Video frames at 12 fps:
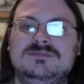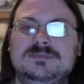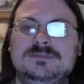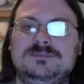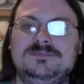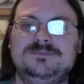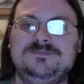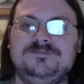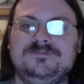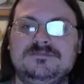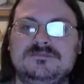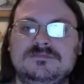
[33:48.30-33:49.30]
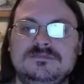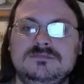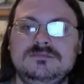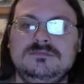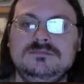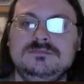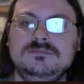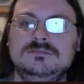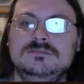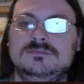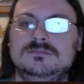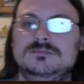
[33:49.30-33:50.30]

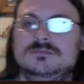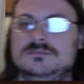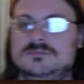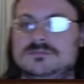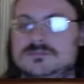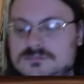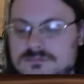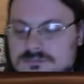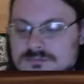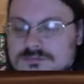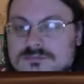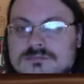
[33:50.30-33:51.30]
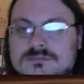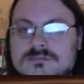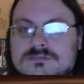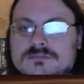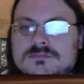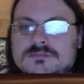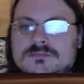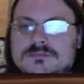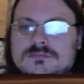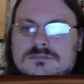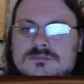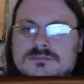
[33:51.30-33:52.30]

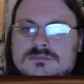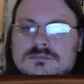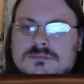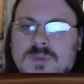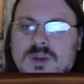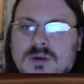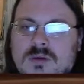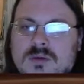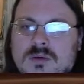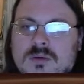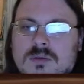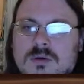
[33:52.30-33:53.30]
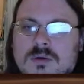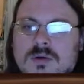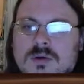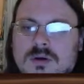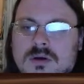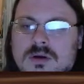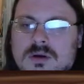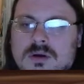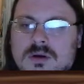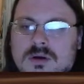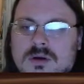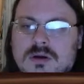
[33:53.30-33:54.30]

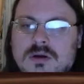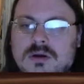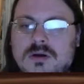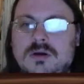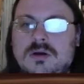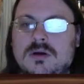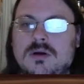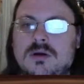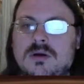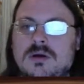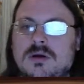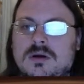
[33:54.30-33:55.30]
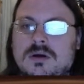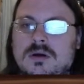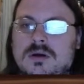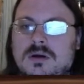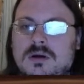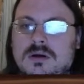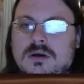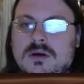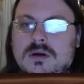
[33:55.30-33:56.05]
Nobody speaks.